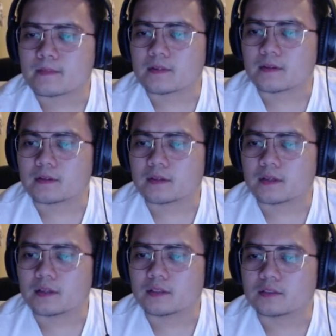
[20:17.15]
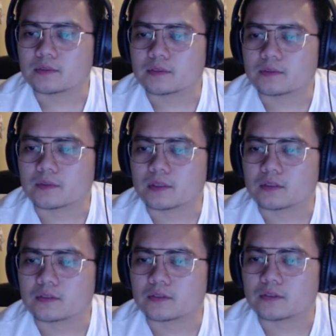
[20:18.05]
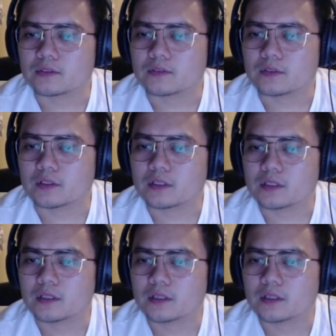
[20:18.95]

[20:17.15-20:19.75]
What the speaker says: Okay, let's switch to our server.